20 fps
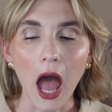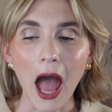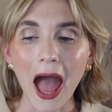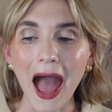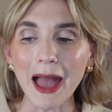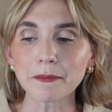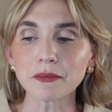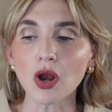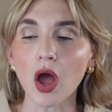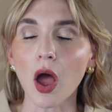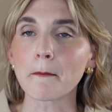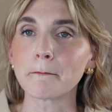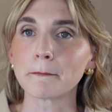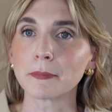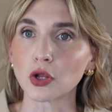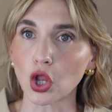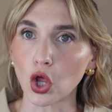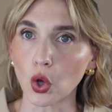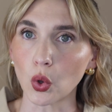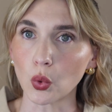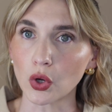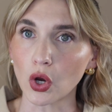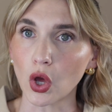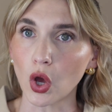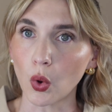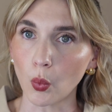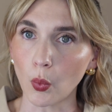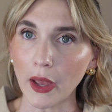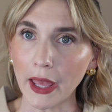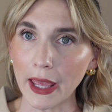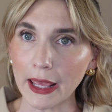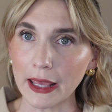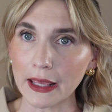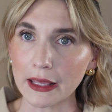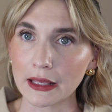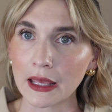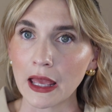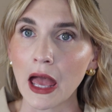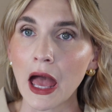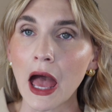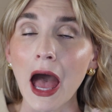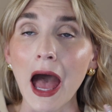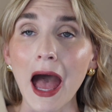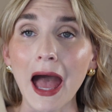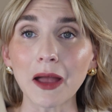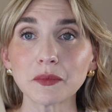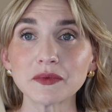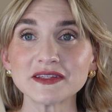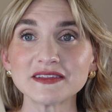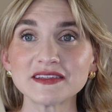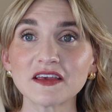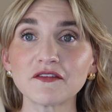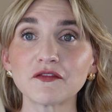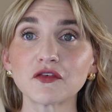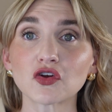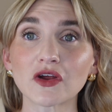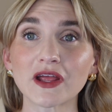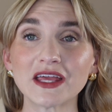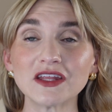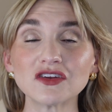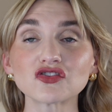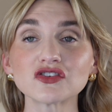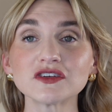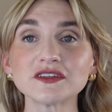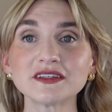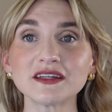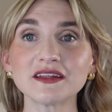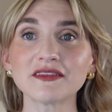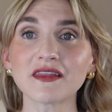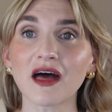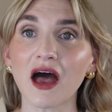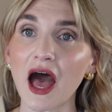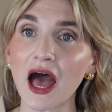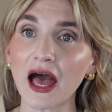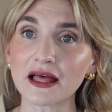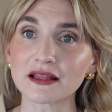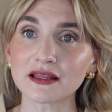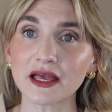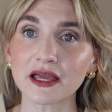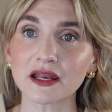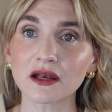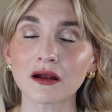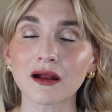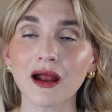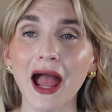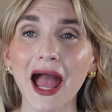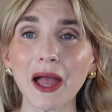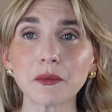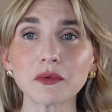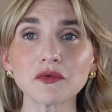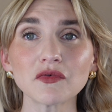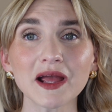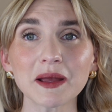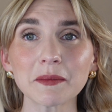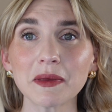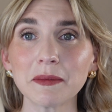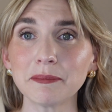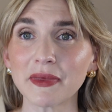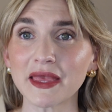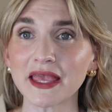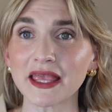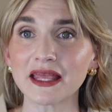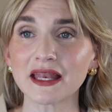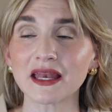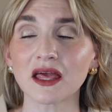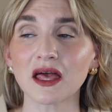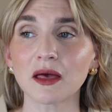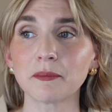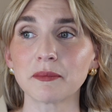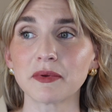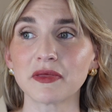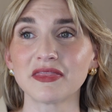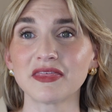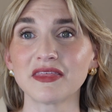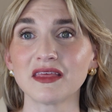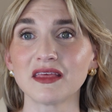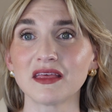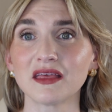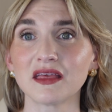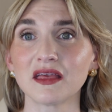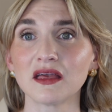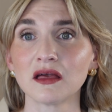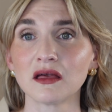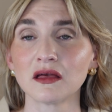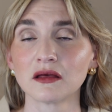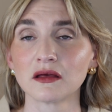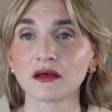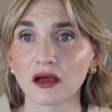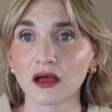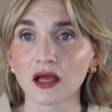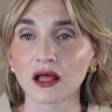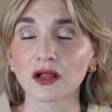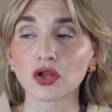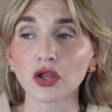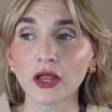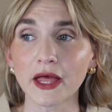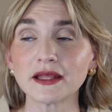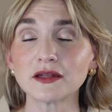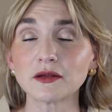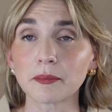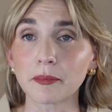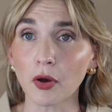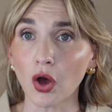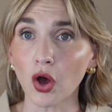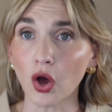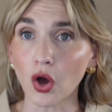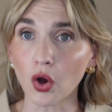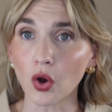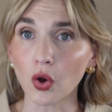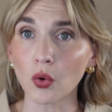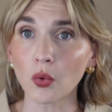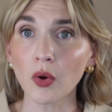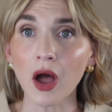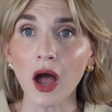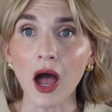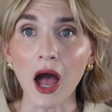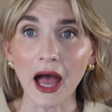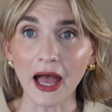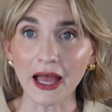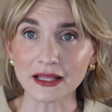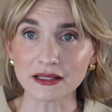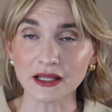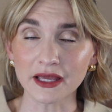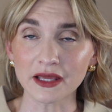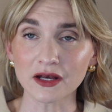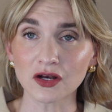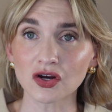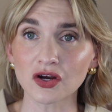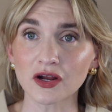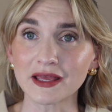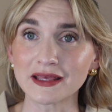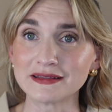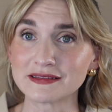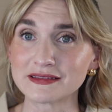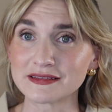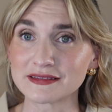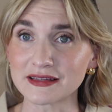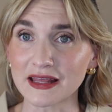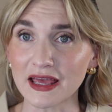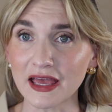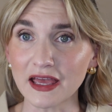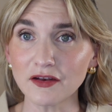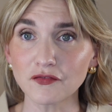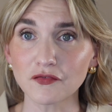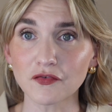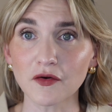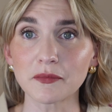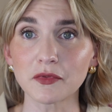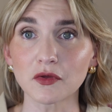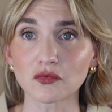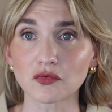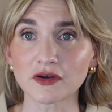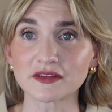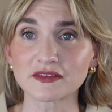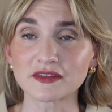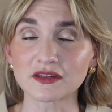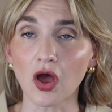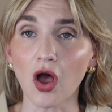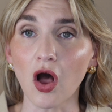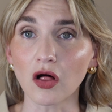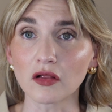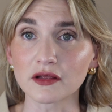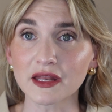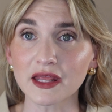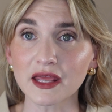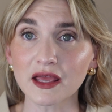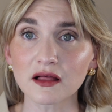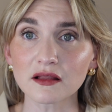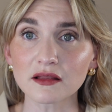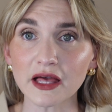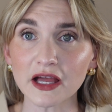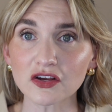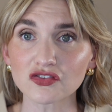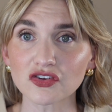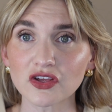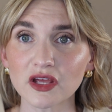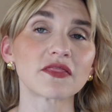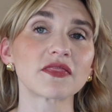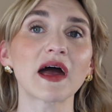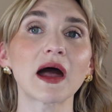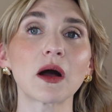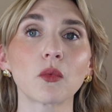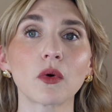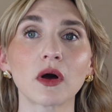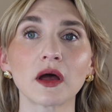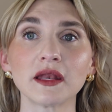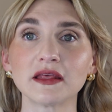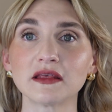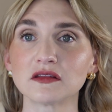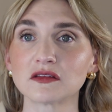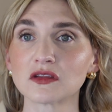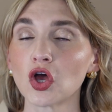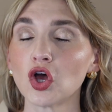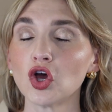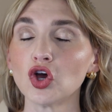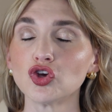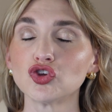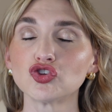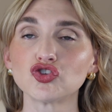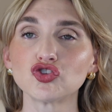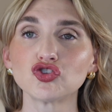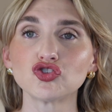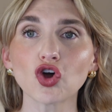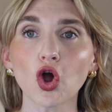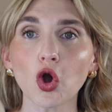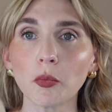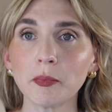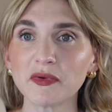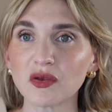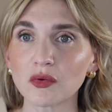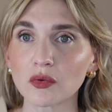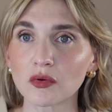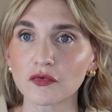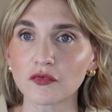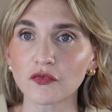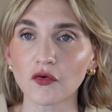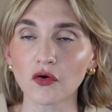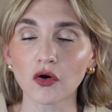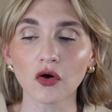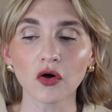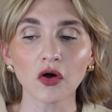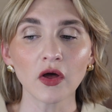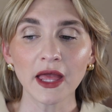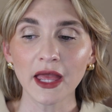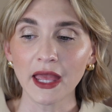I'm not blown away. I would say if you're interested in the highlighter, I would recommend picking up the Clé de Peau highlighter instead from the recent holiday collection. That one is so beautiful.